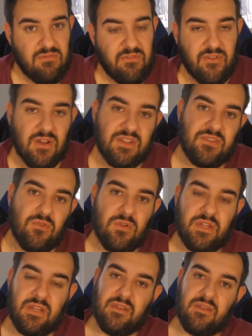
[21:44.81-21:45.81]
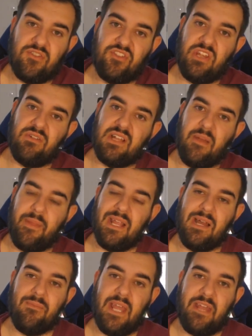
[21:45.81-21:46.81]
We've got Sword and Shield coming
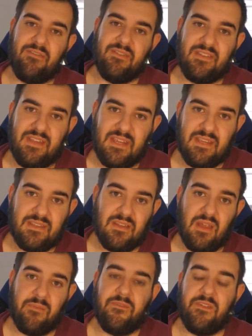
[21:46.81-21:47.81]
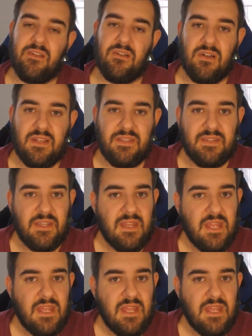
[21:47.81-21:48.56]
up later in this year, so hopefully you guys